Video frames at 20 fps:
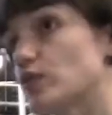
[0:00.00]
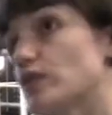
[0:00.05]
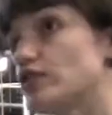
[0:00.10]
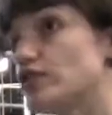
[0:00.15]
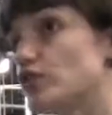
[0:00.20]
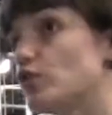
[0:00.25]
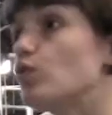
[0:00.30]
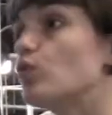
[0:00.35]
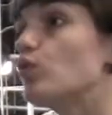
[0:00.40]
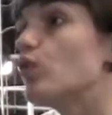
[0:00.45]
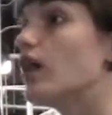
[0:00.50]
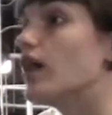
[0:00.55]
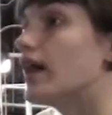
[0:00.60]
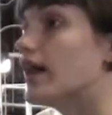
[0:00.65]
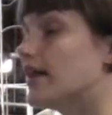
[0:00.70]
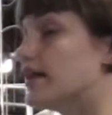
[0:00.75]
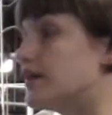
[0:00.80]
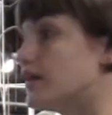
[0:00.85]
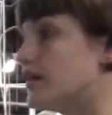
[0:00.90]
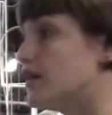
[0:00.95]
We do
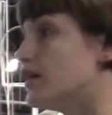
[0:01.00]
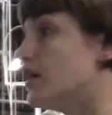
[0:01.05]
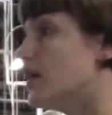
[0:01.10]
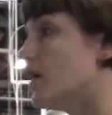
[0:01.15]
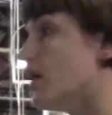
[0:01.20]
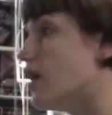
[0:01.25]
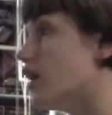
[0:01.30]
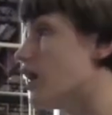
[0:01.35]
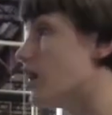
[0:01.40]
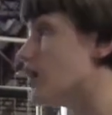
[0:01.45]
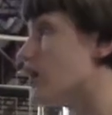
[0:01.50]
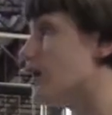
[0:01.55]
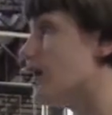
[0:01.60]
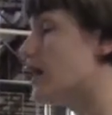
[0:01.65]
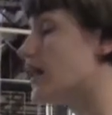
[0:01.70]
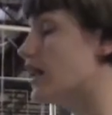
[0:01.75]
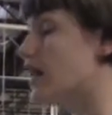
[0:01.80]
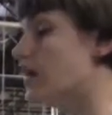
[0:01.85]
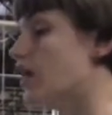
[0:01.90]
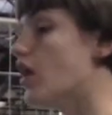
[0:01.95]
one, our
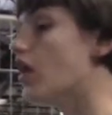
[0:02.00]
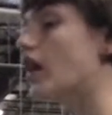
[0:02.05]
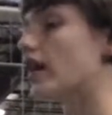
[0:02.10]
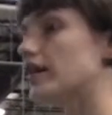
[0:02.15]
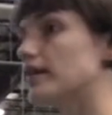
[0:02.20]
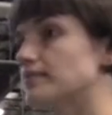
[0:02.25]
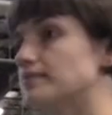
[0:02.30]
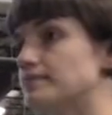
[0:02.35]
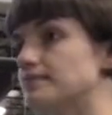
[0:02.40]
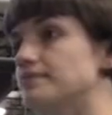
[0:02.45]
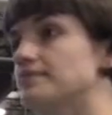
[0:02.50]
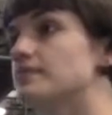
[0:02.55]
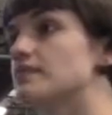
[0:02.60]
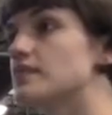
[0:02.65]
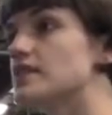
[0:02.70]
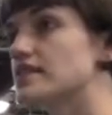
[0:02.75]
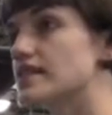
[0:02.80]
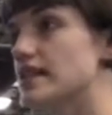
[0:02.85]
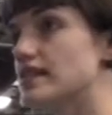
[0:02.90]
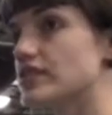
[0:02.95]
autumn
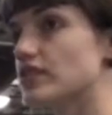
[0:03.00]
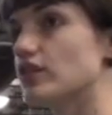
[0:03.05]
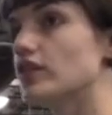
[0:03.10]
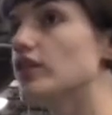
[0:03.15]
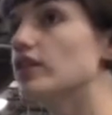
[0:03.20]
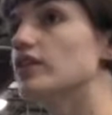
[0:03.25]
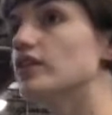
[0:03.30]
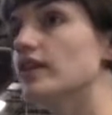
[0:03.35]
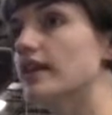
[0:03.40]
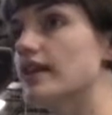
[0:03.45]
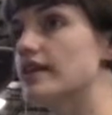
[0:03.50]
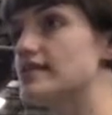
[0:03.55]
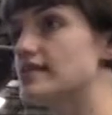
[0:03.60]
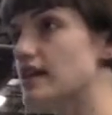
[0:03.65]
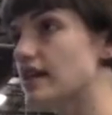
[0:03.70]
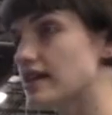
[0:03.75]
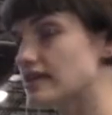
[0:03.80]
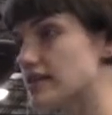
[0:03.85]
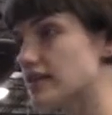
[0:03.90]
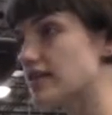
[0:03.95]
seasonal
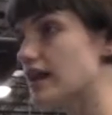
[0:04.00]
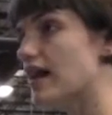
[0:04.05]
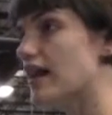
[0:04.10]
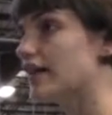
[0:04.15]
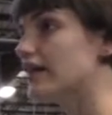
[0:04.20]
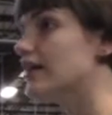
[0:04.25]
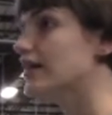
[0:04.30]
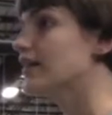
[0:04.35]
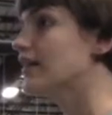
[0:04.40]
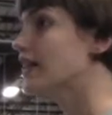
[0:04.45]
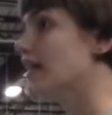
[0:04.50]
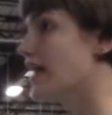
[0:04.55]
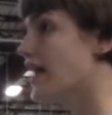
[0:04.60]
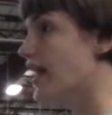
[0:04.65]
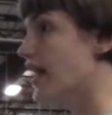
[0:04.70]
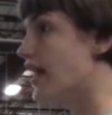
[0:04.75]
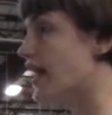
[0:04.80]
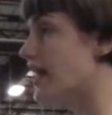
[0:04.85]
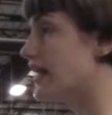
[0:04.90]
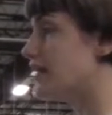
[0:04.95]
is a lager,
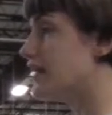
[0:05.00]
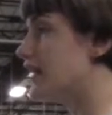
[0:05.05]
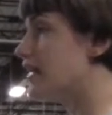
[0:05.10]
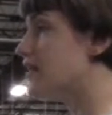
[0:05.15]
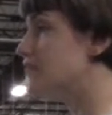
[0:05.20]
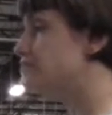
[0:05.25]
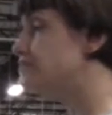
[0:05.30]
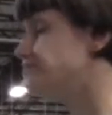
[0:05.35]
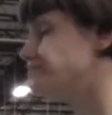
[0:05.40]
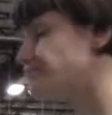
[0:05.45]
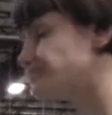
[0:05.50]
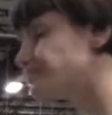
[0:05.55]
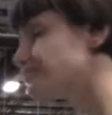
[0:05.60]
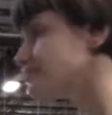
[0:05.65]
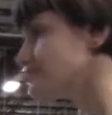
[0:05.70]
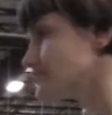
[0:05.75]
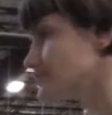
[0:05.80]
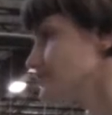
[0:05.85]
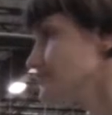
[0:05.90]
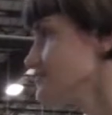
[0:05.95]
and
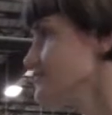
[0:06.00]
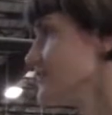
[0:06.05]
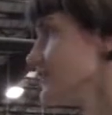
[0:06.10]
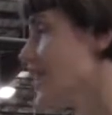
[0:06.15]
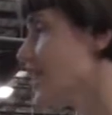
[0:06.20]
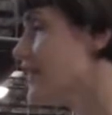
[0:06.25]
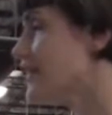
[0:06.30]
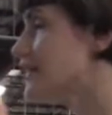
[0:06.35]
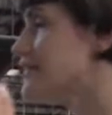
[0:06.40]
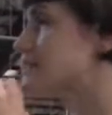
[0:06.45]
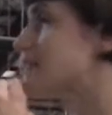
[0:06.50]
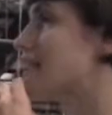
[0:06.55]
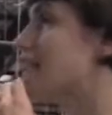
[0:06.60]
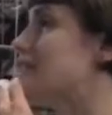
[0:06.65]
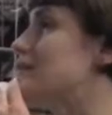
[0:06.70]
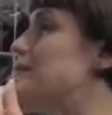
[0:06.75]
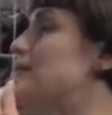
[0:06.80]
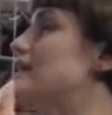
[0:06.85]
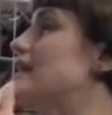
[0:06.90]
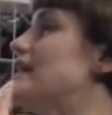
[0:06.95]
I'll get to
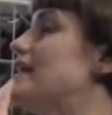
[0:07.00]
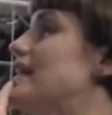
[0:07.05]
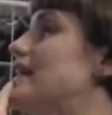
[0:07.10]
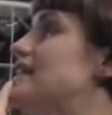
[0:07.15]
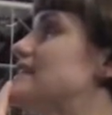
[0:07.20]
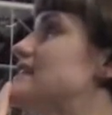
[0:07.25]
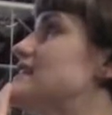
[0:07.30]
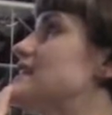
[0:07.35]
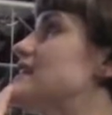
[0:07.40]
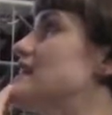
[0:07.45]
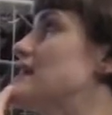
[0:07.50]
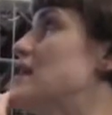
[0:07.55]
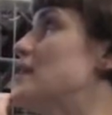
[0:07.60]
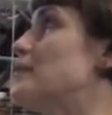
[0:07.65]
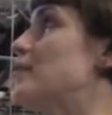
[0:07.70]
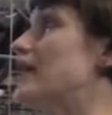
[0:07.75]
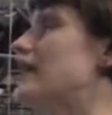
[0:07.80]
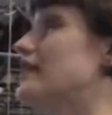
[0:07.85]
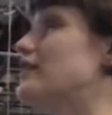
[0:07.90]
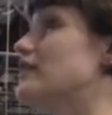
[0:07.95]
that in a minute.
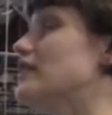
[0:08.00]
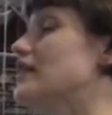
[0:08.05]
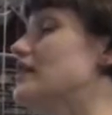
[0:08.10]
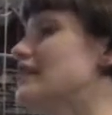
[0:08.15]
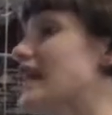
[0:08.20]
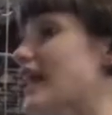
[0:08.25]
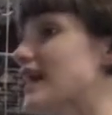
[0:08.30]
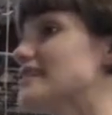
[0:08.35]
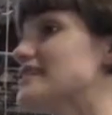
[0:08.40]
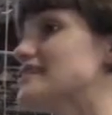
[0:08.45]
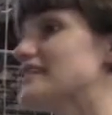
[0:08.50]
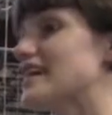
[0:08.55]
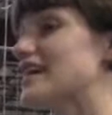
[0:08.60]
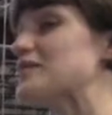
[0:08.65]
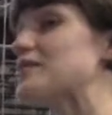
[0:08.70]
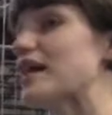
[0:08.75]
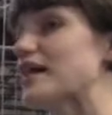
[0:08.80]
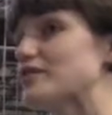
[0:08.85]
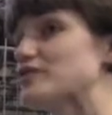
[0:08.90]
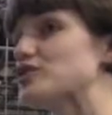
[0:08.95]
But the nice thing
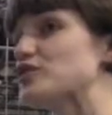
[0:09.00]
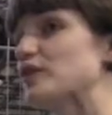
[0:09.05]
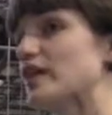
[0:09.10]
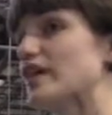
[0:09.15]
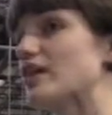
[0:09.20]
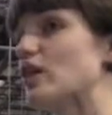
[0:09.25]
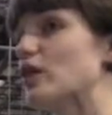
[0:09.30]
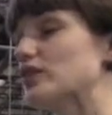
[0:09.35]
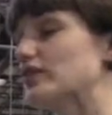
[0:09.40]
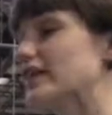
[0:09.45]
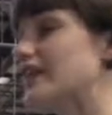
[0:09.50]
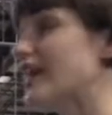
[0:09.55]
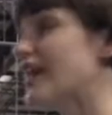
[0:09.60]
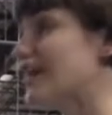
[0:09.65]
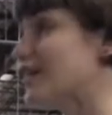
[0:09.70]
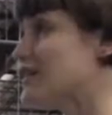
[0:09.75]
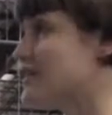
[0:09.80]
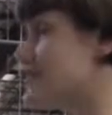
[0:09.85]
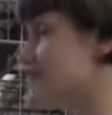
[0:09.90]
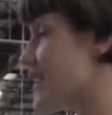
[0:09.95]
about doing only
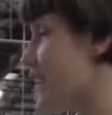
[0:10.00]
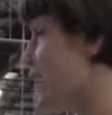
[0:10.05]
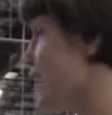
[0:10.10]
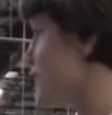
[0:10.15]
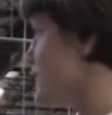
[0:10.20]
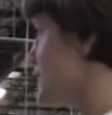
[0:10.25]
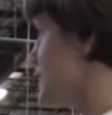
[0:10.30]
ales is ales